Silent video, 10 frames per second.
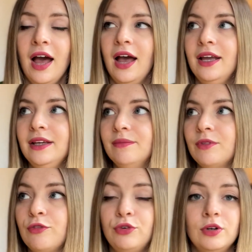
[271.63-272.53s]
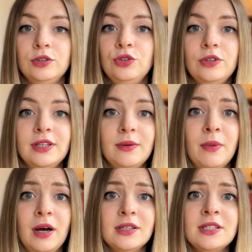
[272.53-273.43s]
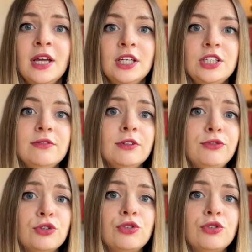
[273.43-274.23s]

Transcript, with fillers: during the months, she will for